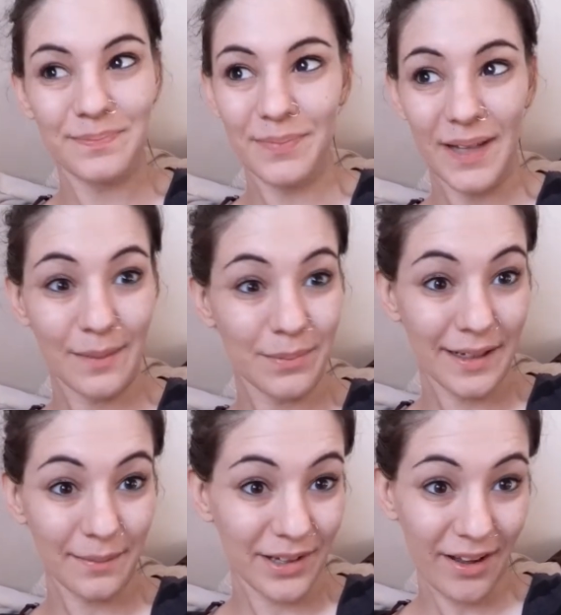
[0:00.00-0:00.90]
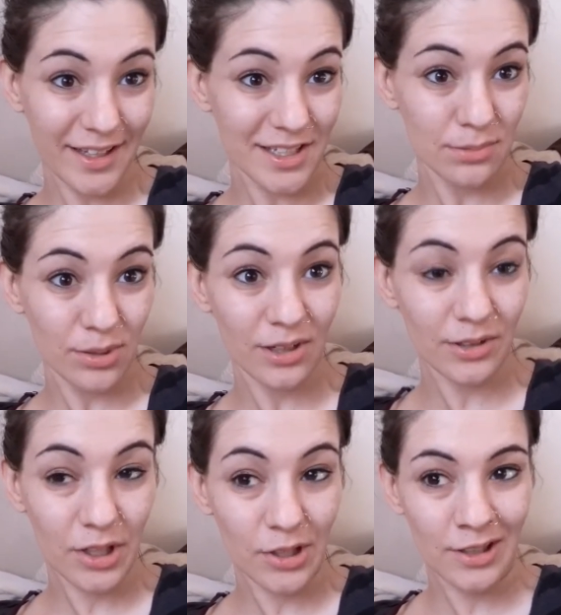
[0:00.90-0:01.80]
blank, blank, blank, that
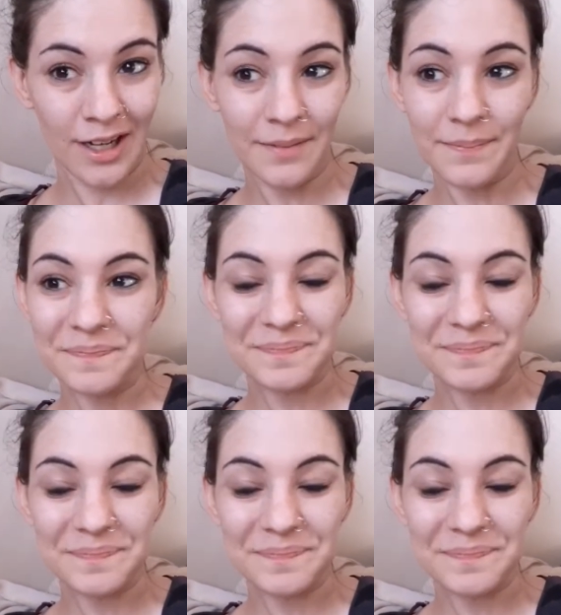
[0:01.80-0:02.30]
spoiler or not.